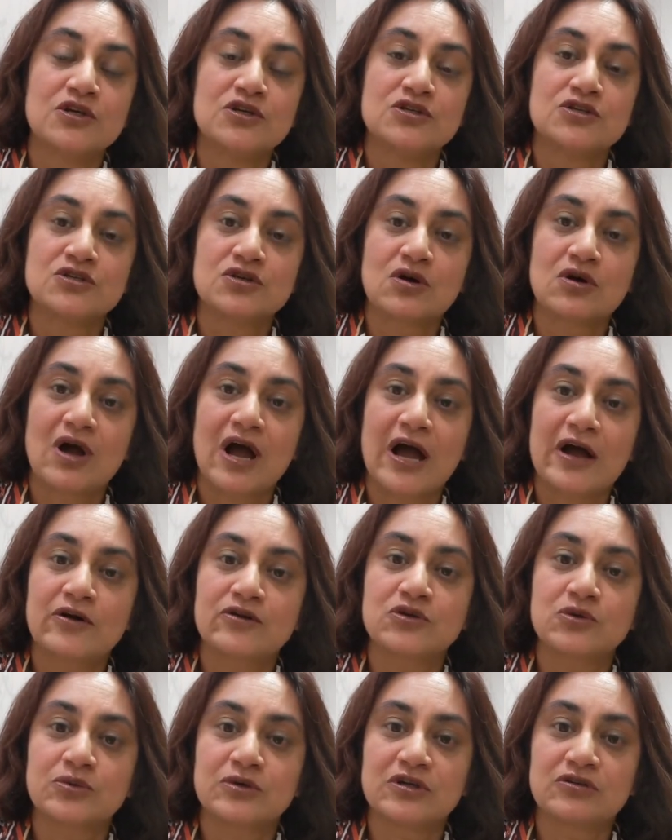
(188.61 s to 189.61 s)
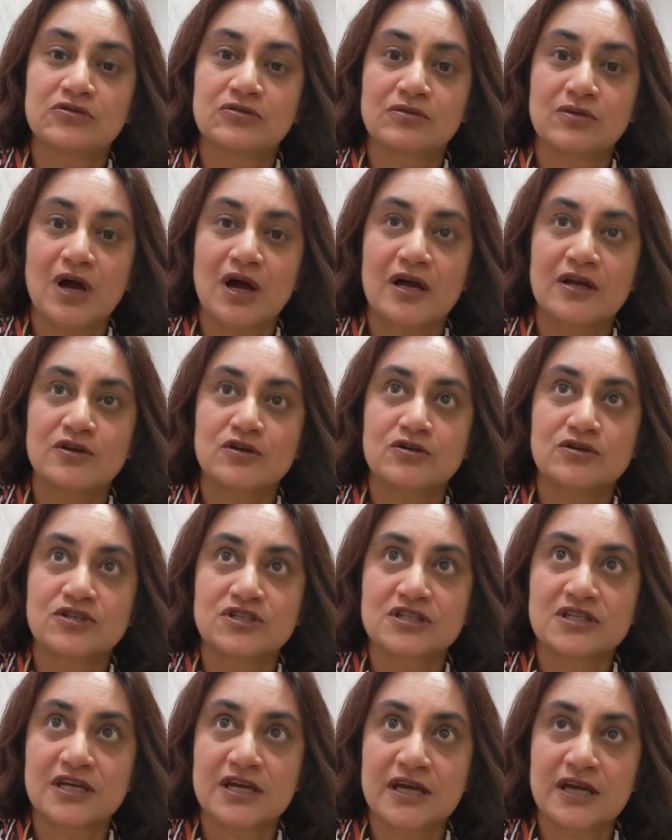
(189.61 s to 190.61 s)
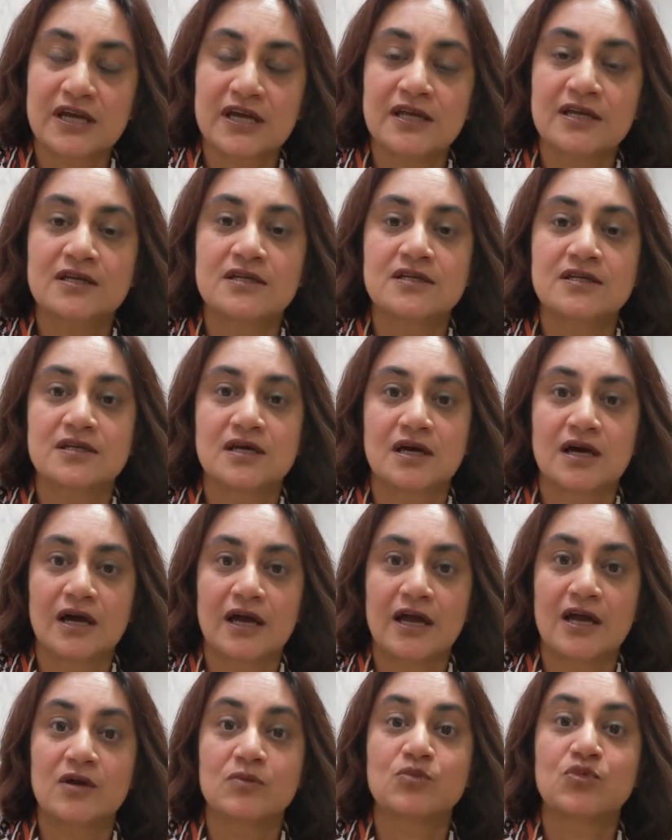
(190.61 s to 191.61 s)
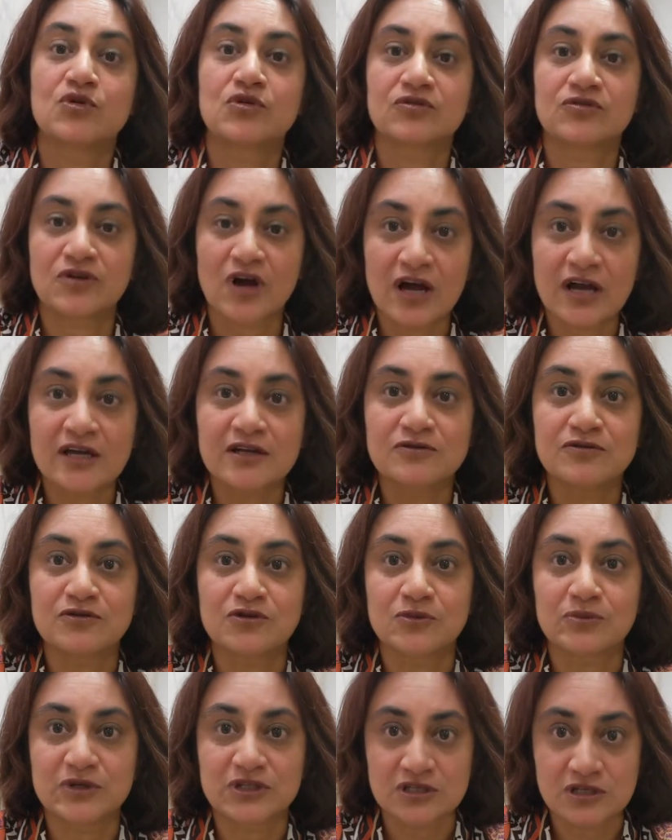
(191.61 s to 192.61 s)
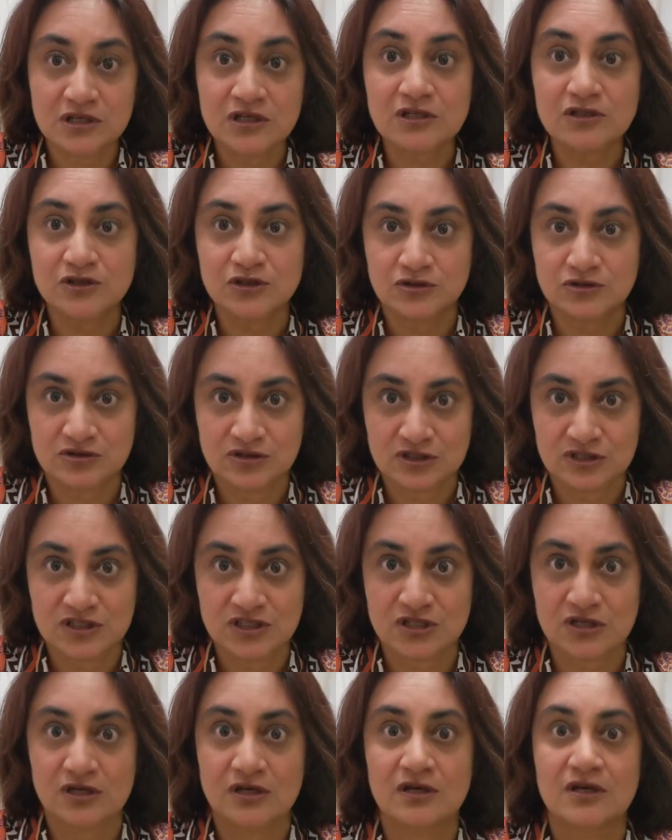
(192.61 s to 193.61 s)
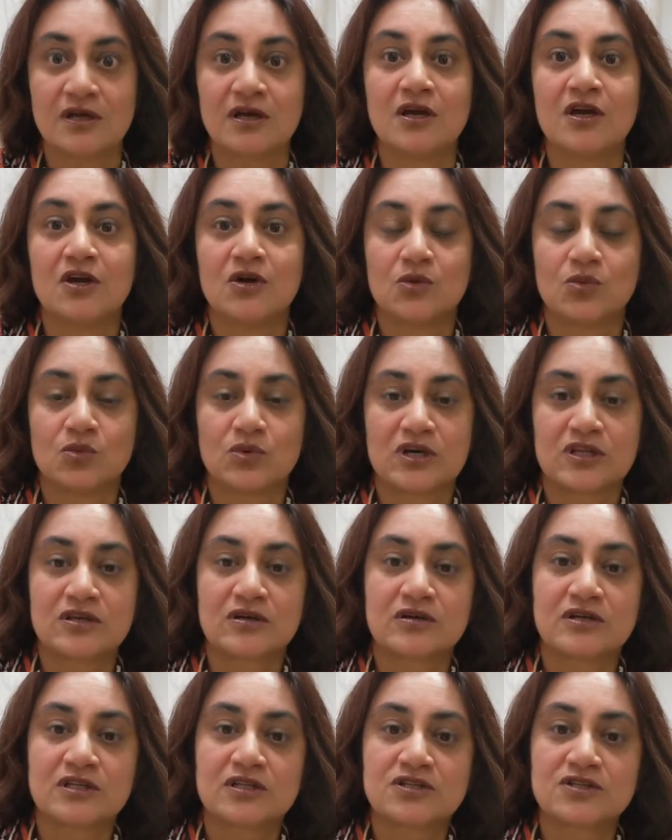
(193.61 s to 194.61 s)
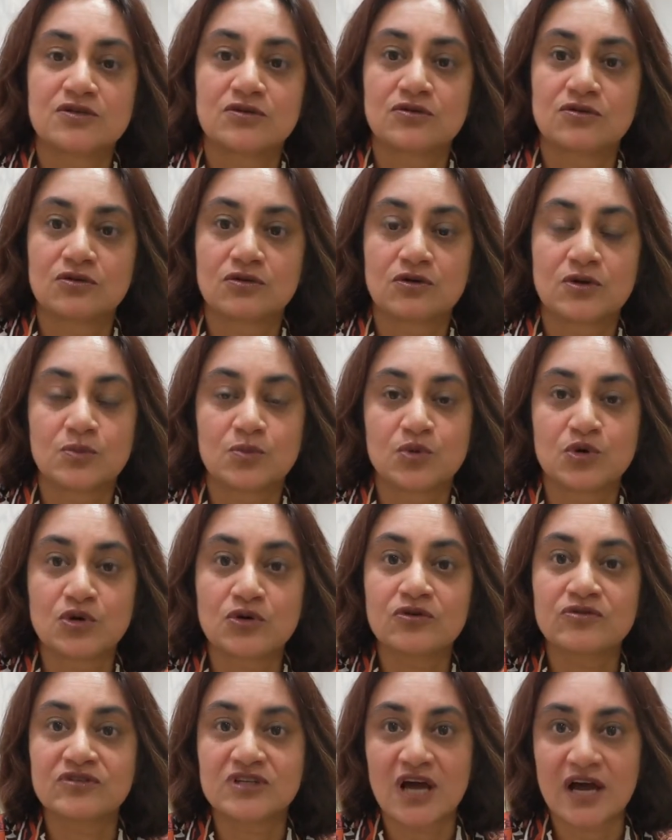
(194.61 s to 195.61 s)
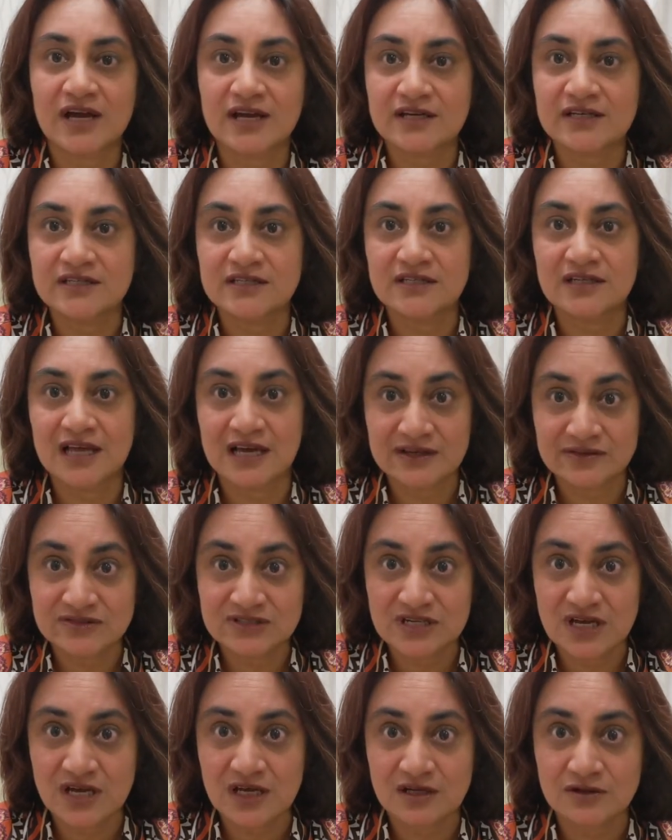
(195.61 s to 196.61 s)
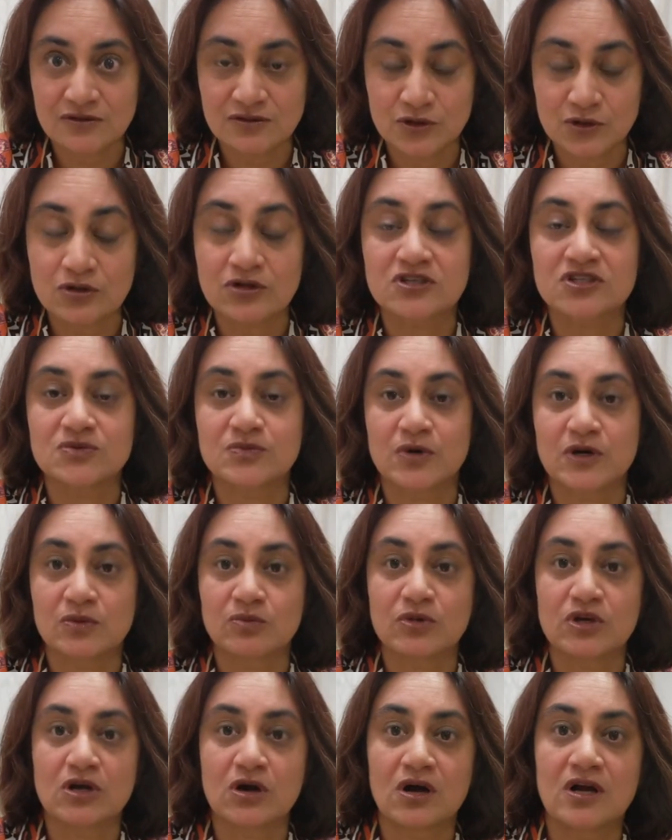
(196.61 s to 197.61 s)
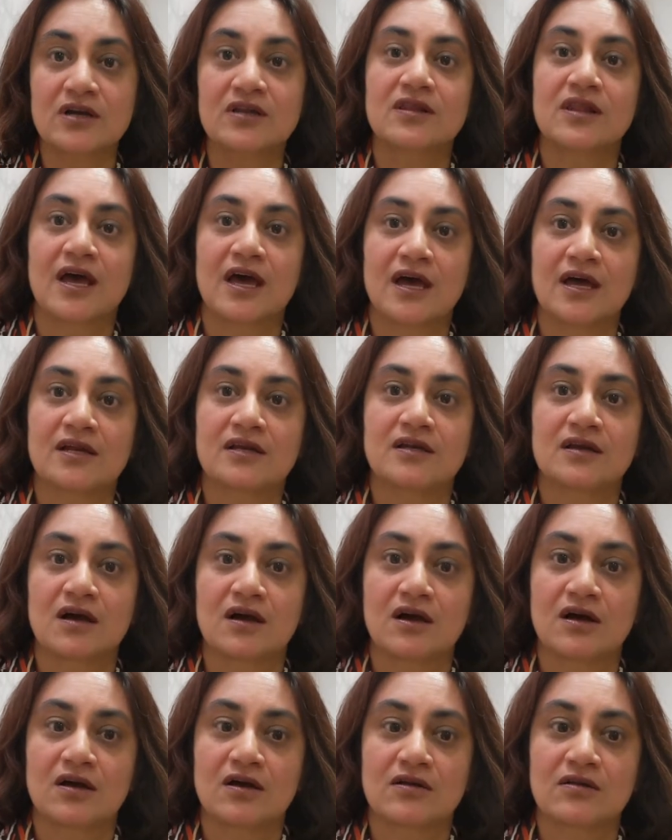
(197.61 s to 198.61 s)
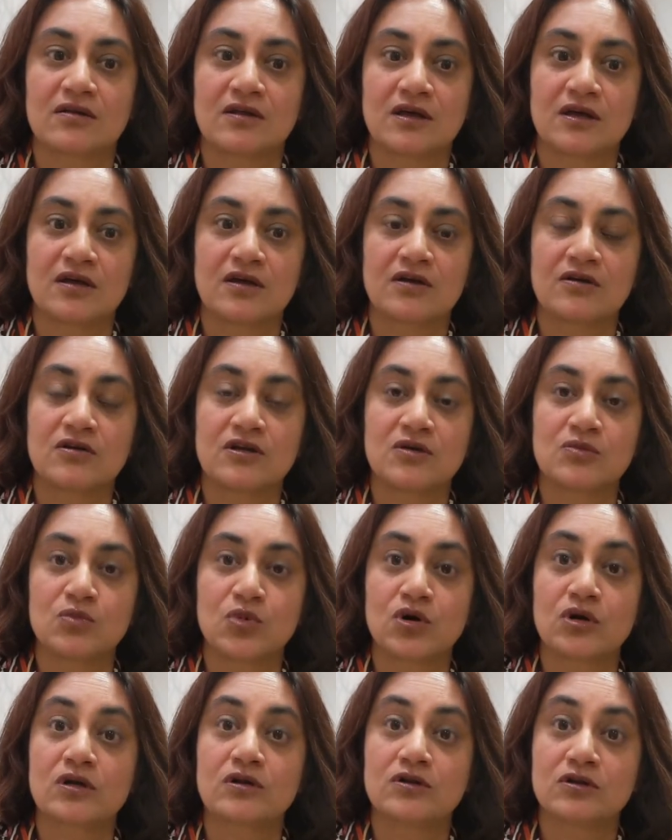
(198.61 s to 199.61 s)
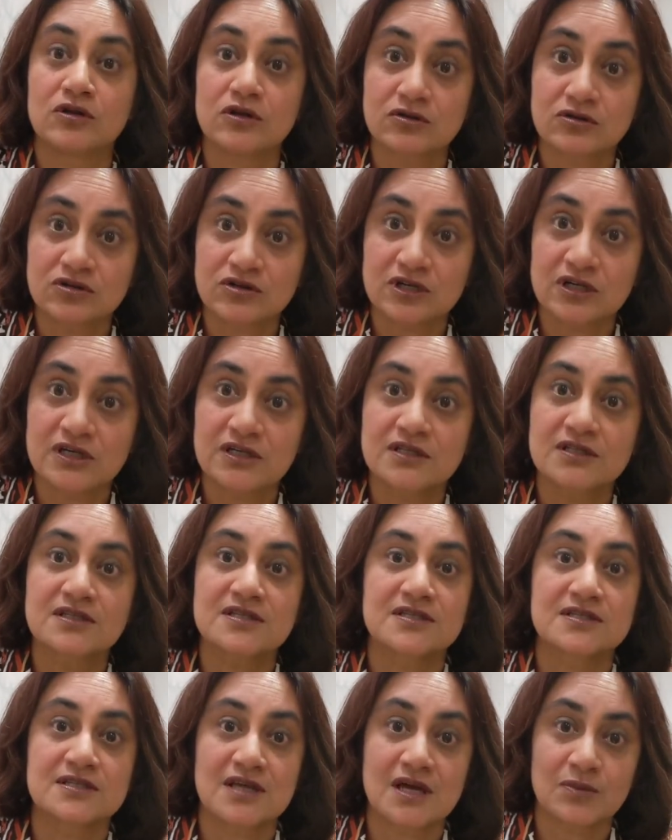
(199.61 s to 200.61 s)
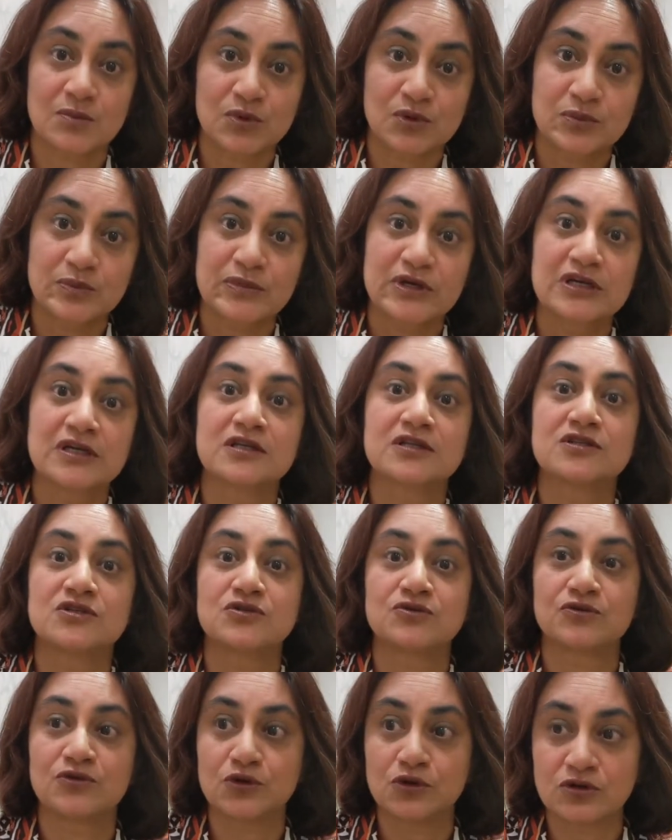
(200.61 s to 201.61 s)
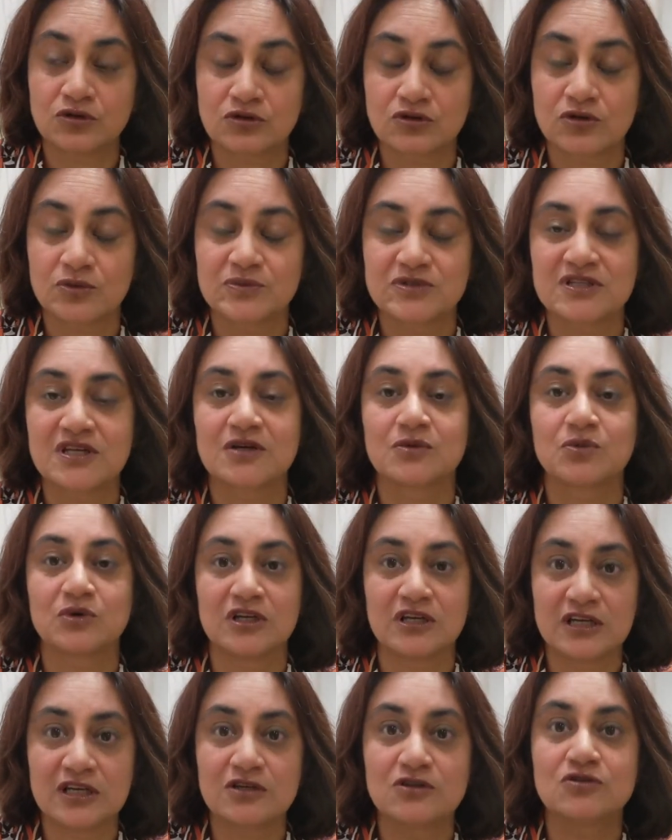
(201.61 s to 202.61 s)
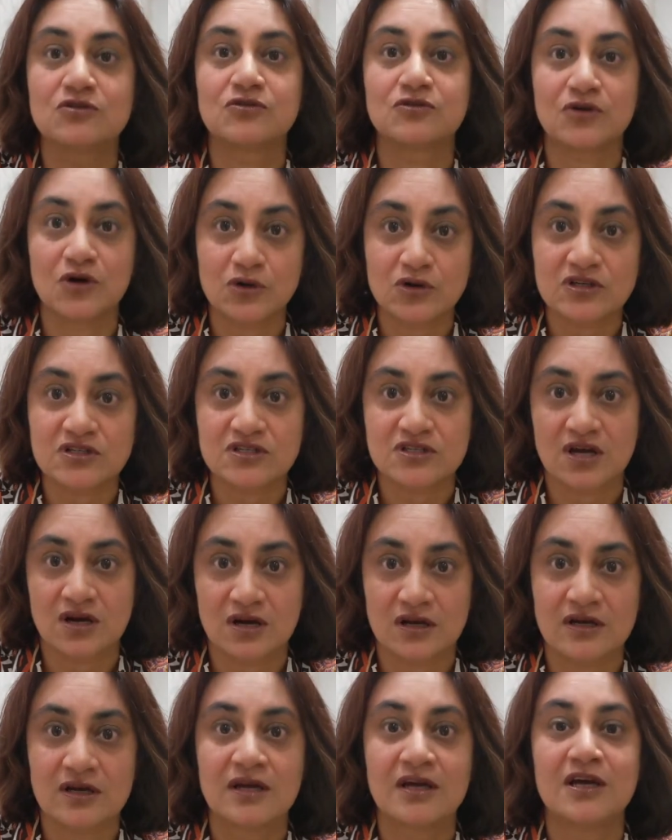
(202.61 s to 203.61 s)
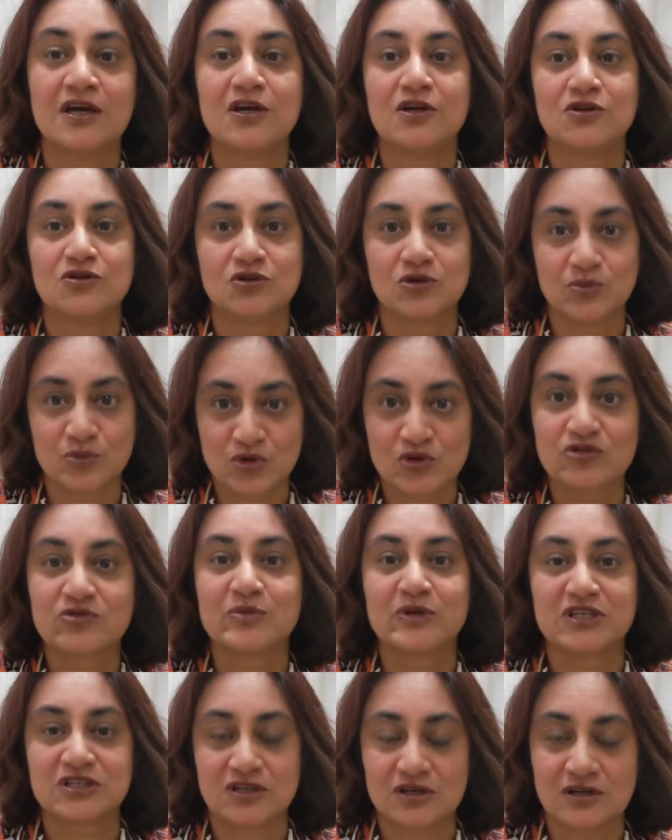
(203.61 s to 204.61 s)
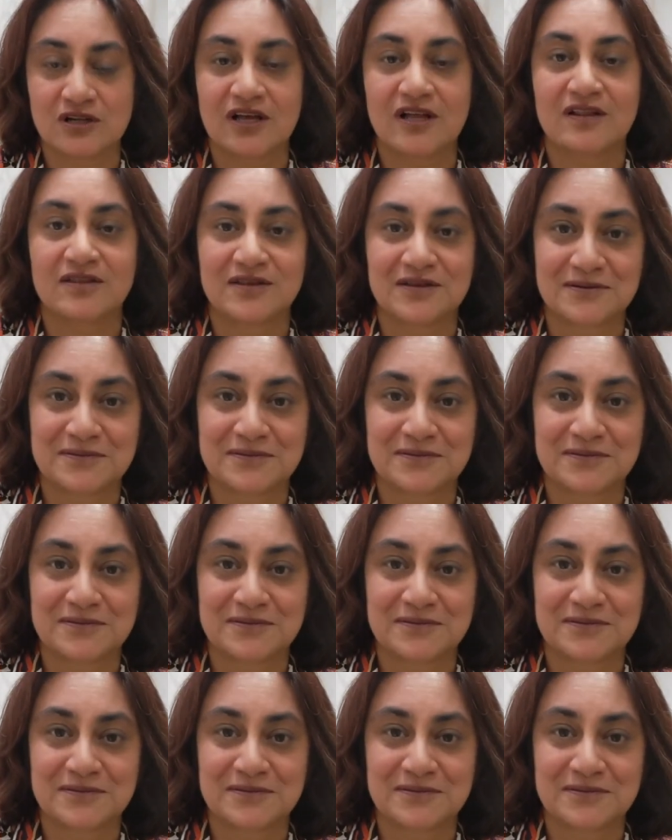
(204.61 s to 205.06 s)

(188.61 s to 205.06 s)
So how do we understand and provide for maternal nutrition, whether it's through improved diet and lifestyle, of course, but beyond that, are there important nutrients, supplements, food groups that we need to focus on to improve maternal health?